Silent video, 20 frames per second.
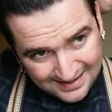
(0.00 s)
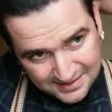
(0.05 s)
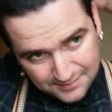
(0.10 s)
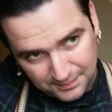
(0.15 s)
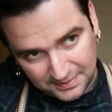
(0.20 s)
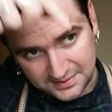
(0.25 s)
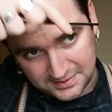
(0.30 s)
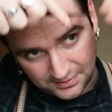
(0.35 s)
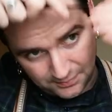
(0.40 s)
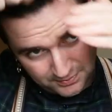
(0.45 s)

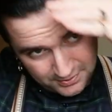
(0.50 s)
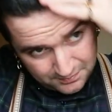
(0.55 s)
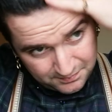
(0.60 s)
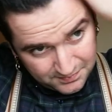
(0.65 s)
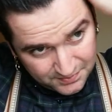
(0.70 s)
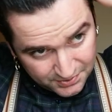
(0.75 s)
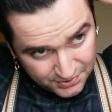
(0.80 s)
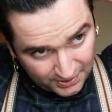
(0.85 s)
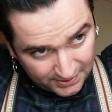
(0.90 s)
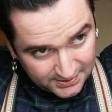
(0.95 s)
especially with
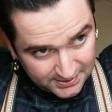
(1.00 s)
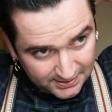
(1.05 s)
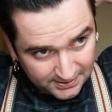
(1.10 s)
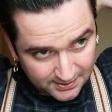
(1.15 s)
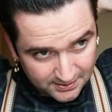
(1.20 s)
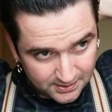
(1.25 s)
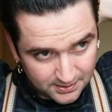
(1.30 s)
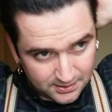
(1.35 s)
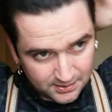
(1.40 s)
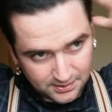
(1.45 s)
them
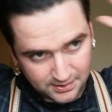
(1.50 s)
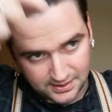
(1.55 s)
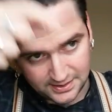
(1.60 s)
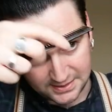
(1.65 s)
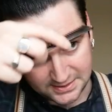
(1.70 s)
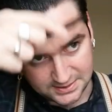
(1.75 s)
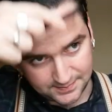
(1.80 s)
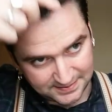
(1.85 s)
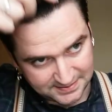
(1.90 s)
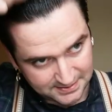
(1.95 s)
shutting
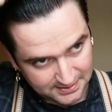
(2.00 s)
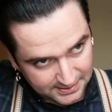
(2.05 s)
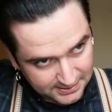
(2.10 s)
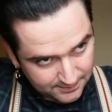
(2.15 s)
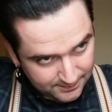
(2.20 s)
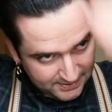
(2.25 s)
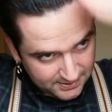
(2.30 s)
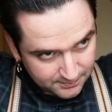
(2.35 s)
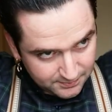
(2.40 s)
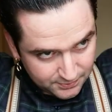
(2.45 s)
intermittently
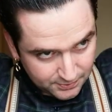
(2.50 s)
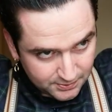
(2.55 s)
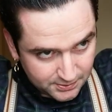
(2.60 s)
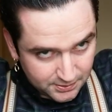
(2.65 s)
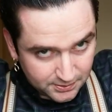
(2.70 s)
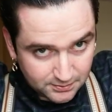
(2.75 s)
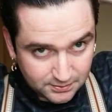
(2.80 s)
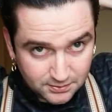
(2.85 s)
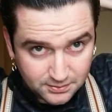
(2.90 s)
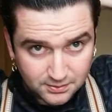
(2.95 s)
at the minute due
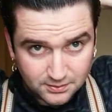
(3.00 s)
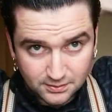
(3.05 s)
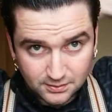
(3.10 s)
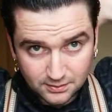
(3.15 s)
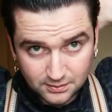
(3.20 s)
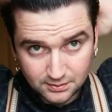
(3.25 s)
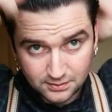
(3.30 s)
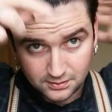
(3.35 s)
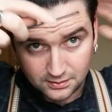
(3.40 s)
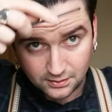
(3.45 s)
to
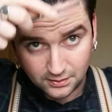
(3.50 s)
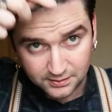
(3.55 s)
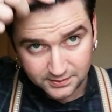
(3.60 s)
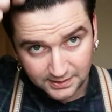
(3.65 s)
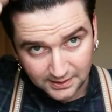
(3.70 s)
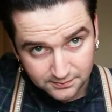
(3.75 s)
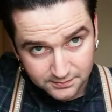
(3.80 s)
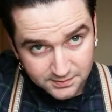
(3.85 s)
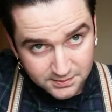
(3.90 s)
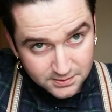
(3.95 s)

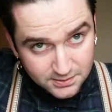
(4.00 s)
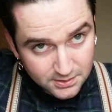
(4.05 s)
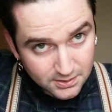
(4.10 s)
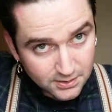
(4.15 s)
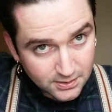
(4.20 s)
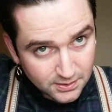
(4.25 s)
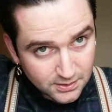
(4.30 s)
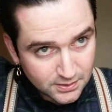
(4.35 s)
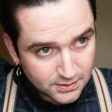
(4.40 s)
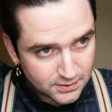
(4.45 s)
lockdowns.
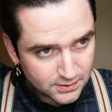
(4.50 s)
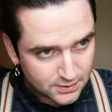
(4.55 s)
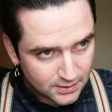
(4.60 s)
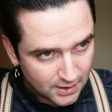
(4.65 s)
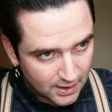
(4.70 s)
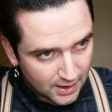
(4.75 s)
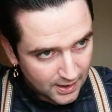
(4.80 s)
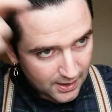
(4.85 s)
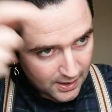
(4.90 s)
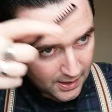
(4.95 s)

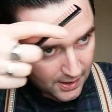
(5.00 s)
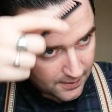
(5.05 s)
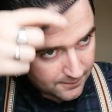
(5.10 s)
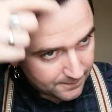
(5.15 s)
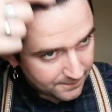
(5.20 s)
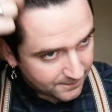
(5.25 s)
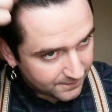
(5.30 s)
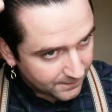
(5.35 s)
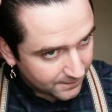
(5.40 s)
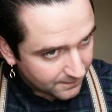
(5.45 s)

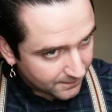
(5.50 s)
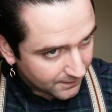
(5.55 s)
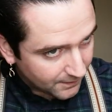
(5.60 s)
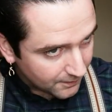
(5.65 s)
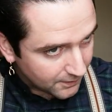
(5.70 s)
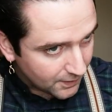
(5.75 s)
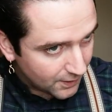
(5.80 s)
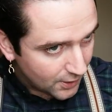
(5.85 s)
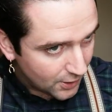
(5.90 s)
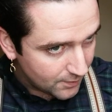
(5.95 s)
Um,
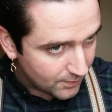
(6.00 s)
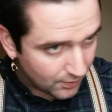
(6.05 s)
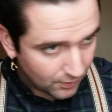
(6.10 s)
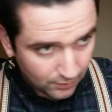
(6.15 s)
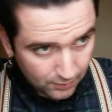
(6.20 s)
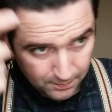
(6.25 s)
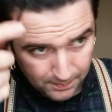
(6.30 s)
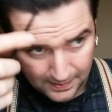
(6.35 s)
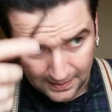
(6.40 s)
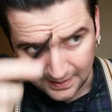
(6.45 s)
so comb it
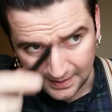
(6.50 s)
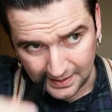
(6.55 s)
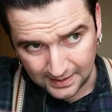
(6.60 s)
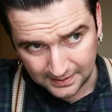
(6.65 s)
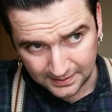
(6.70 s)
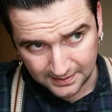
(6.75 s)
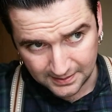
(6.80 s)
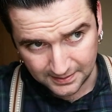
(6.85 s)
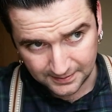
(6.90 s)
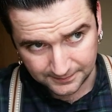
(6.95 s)
all
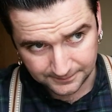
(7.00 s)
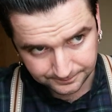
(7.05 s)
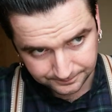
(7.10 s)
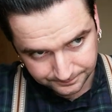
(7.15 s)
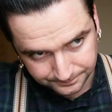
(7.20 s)
back.